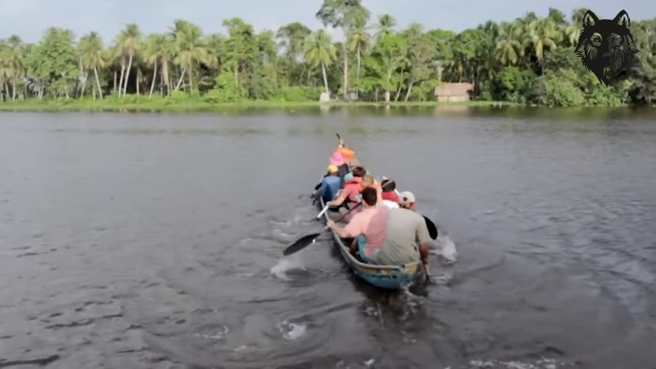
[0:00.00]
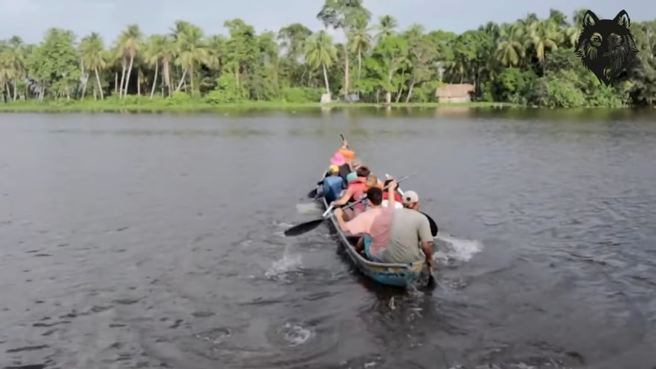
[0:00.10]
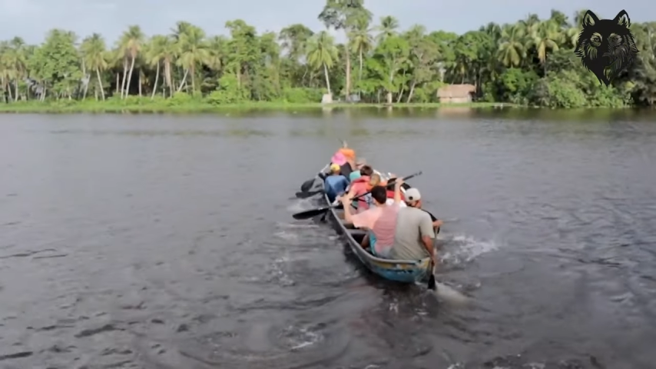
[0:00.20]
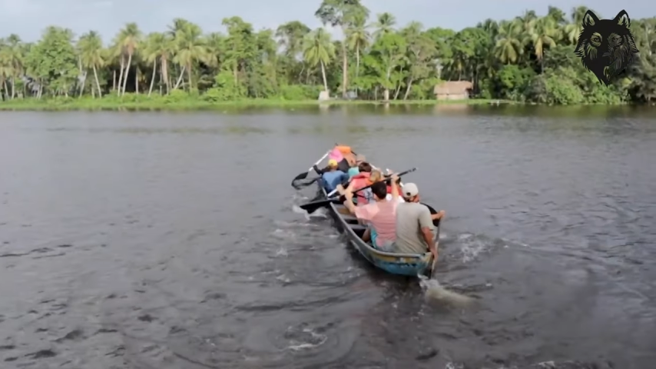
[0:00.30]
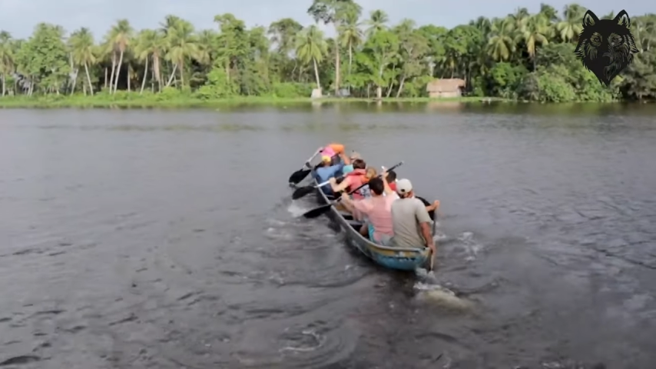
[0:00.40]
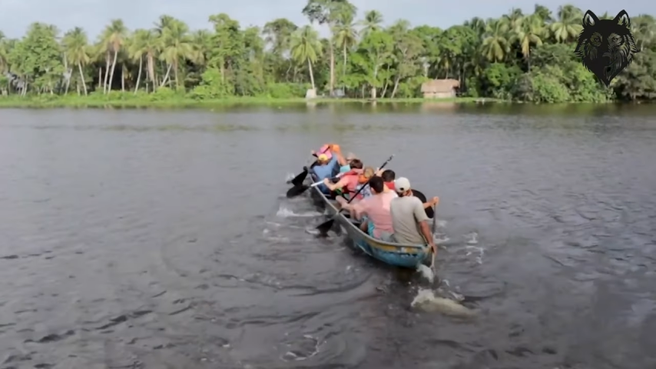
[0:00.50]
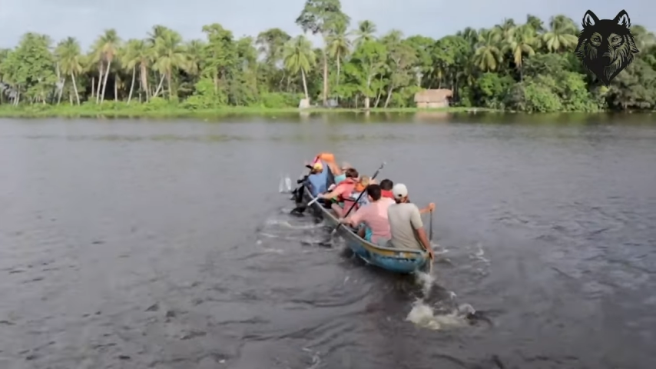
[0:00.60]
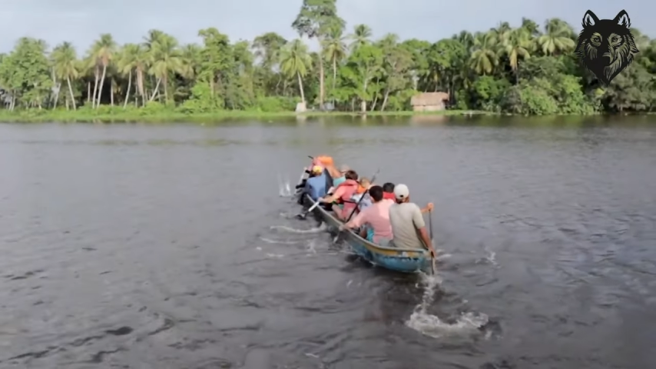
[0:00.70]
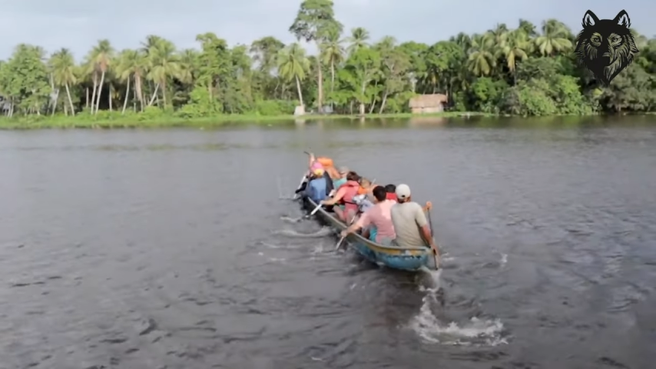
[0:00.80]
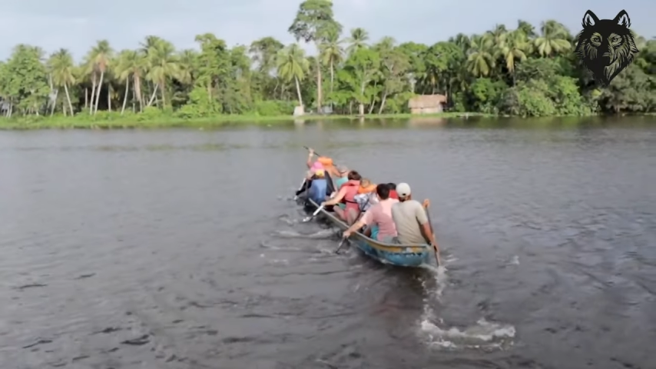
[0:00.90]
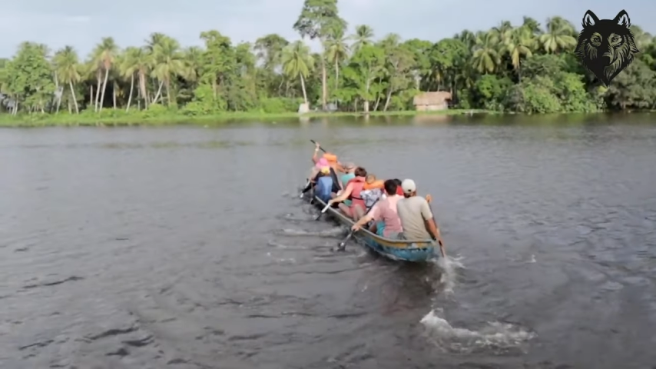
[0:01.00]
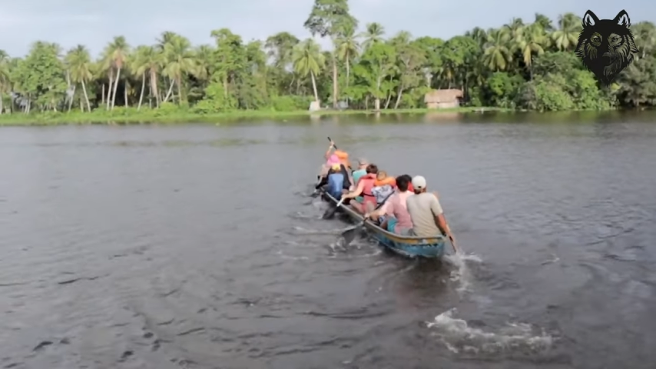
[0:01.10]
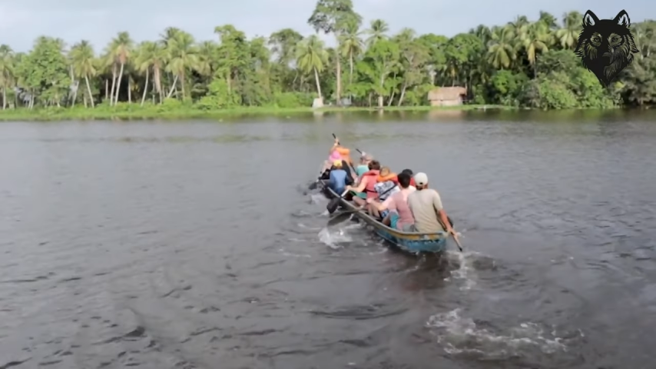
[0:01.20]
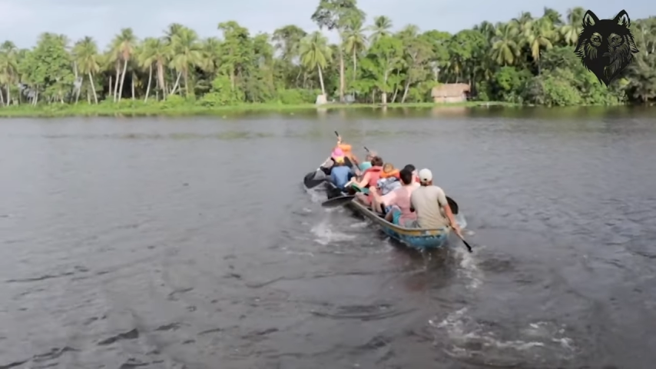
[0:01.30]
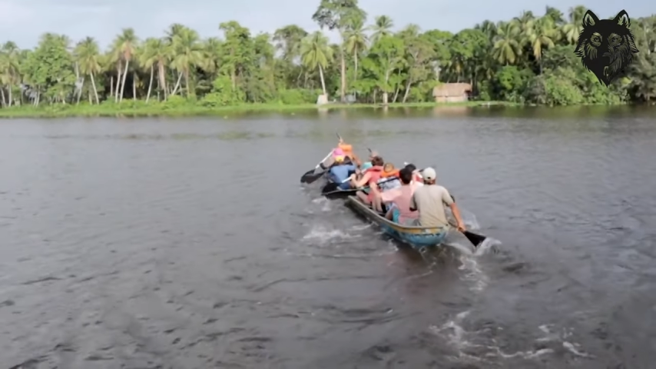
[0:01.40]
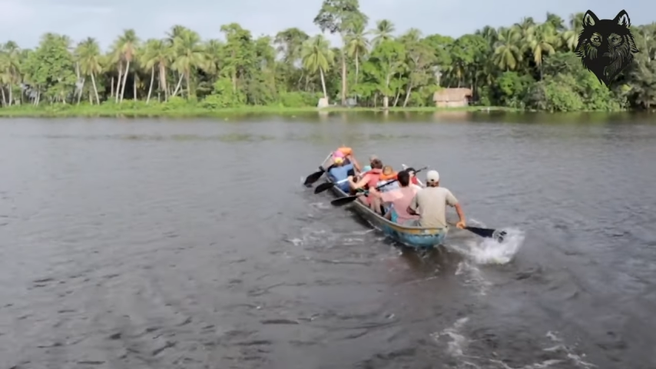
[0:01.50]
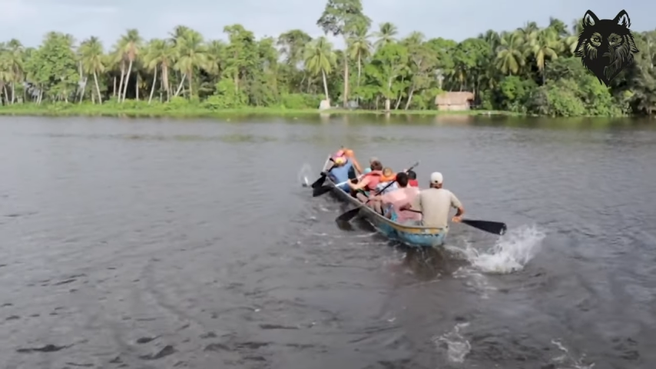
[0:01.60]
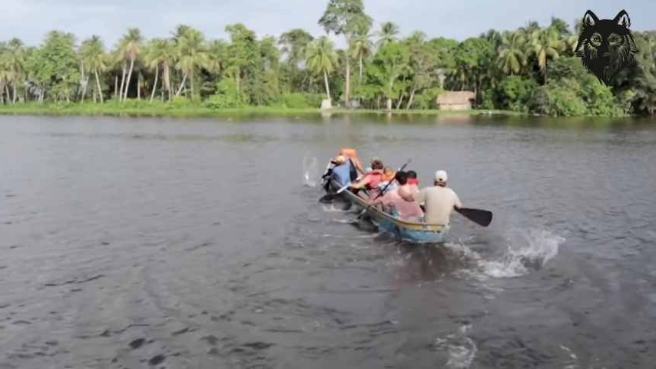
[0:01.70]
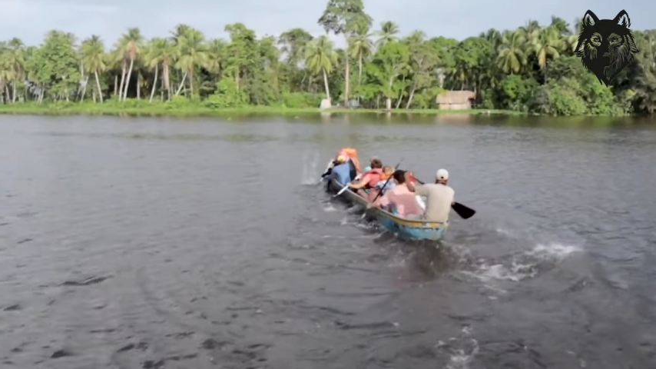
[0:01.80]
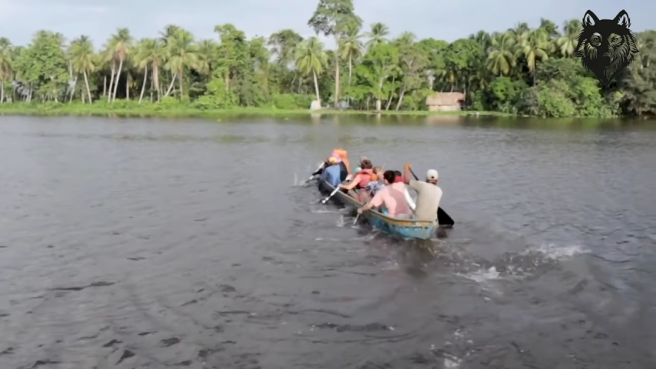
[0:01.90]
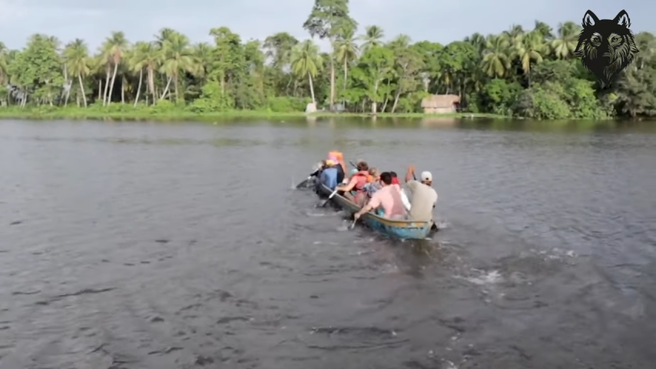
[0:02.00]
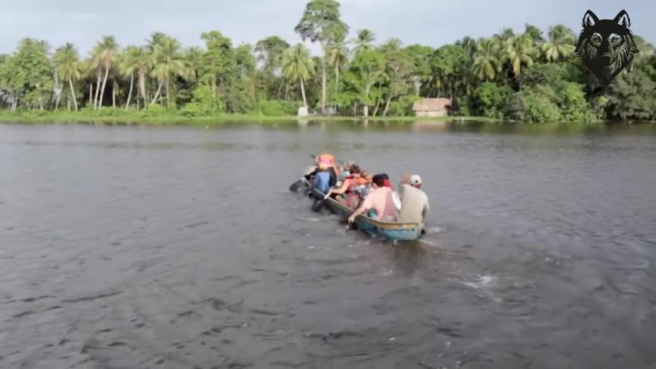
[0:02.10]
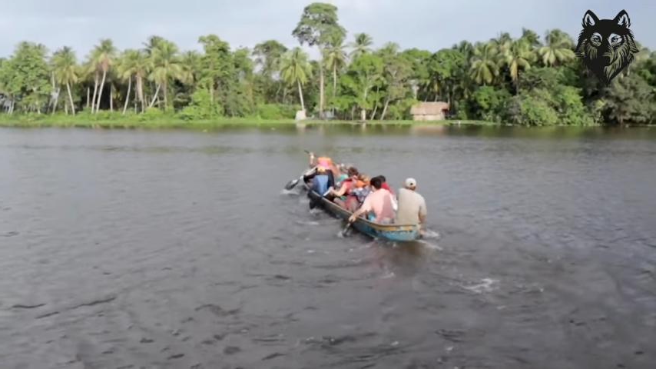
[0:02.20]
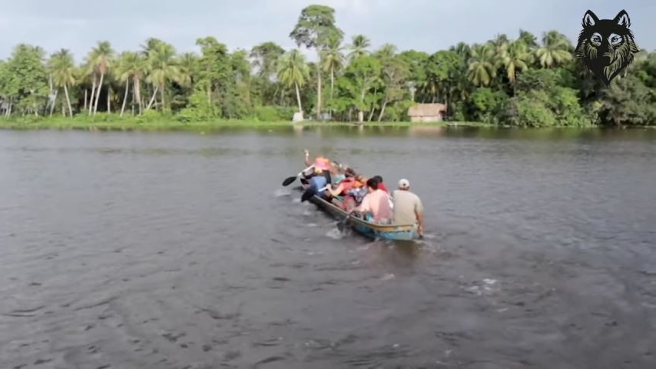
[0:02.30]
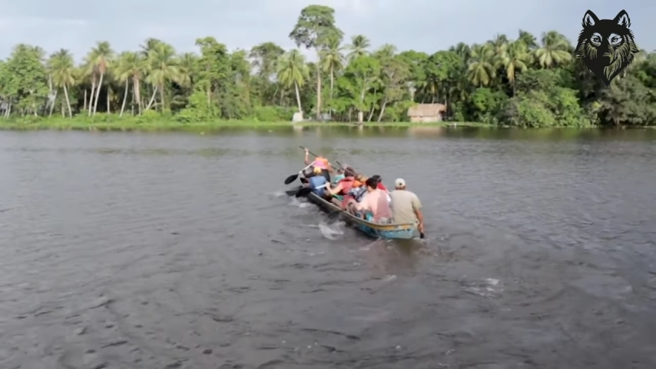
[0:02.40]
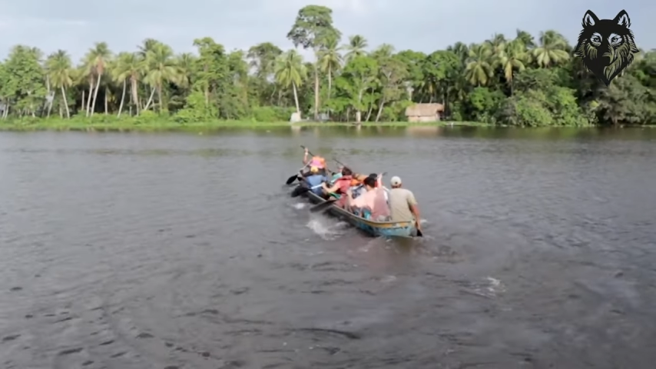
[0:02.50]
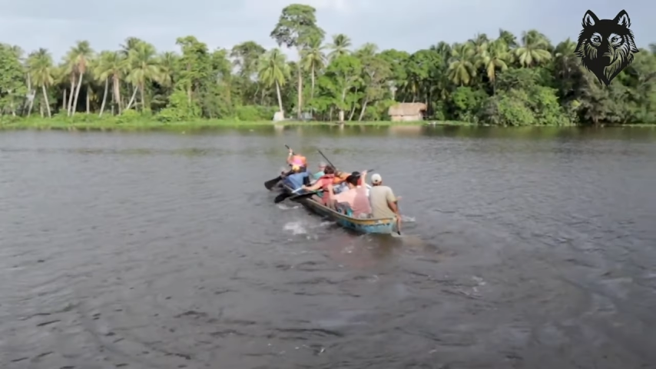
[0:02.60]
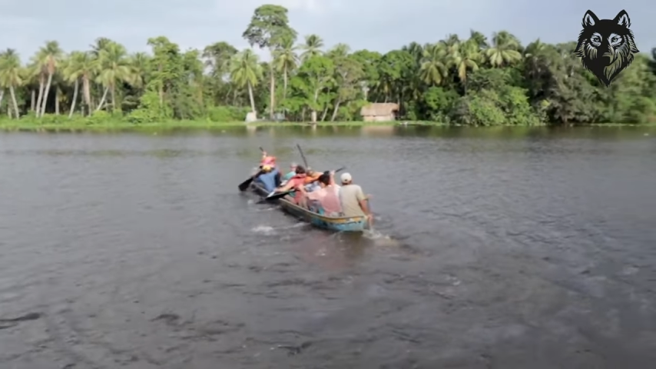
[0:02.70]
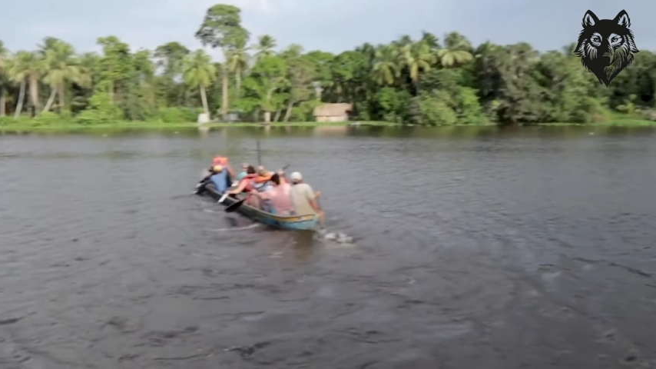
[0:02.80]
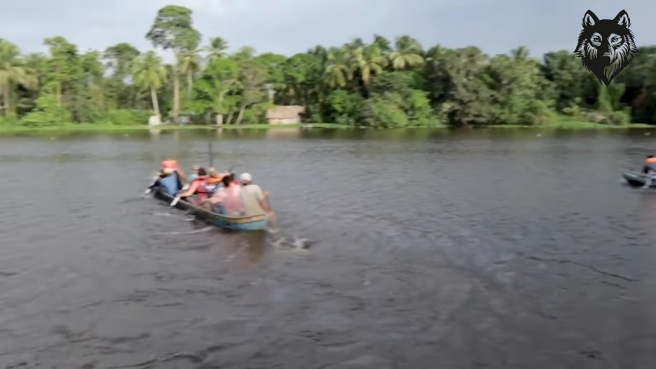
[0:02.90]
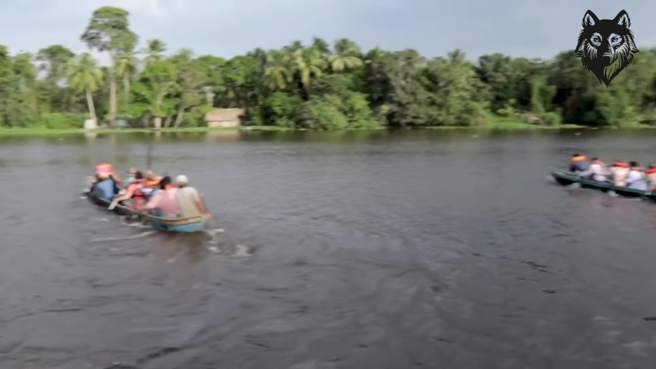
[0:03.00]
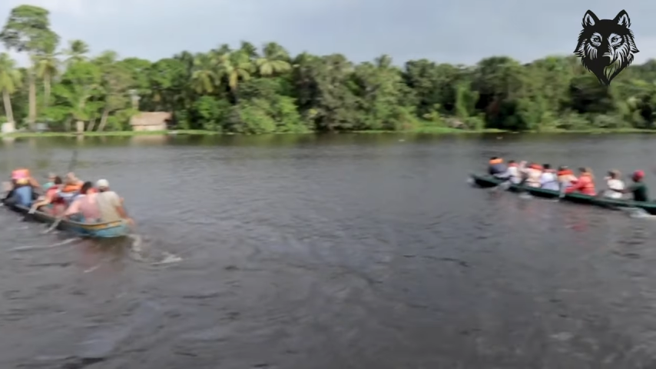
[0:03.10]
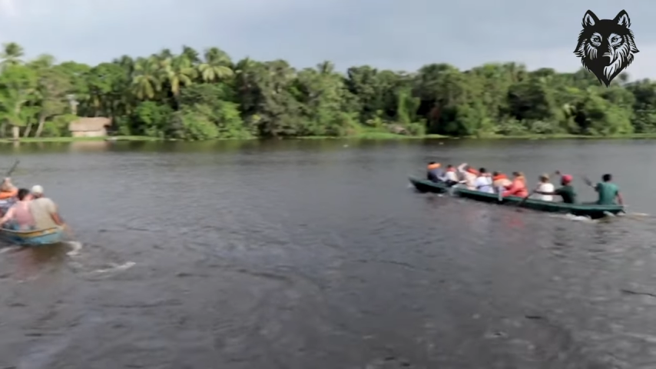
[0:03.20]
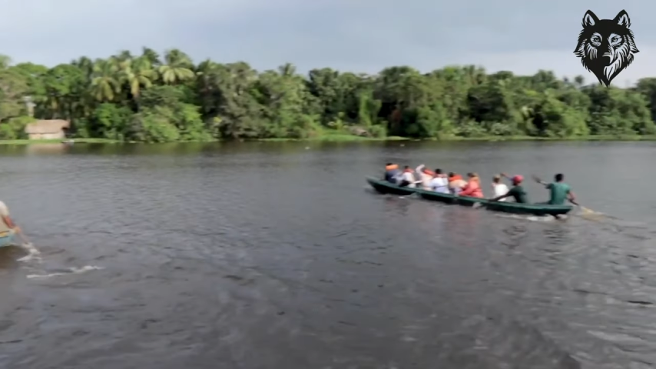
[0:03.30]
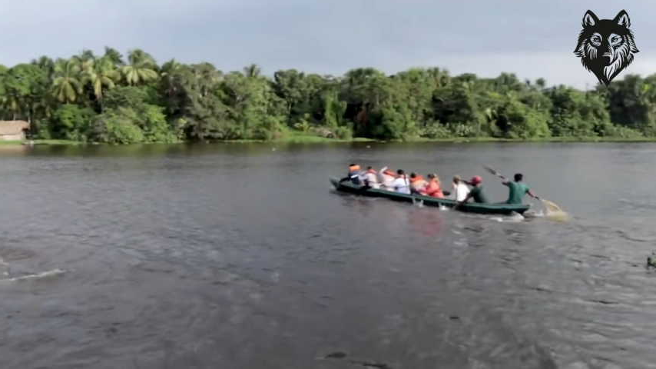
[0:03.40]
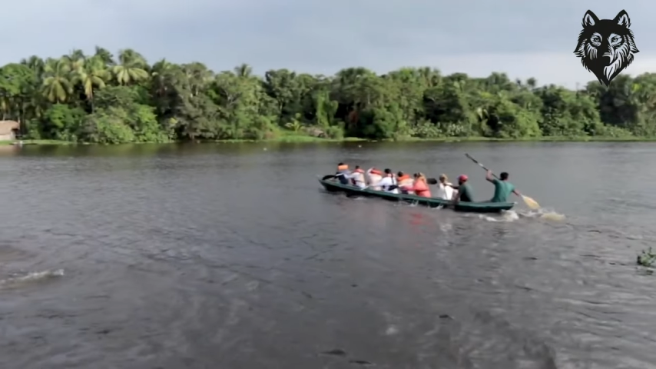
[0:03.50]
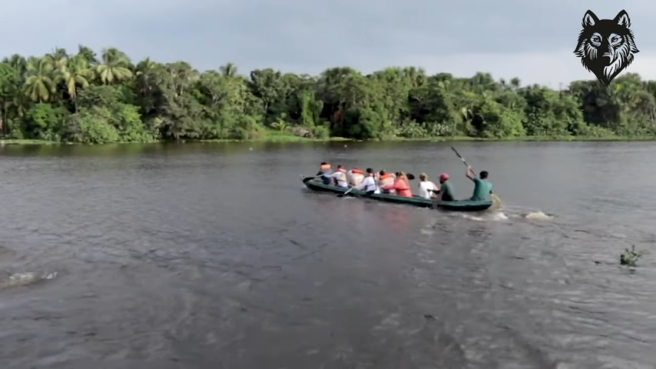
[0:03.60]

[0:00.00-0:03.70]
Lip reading: No face is visible, so there are no lips to read.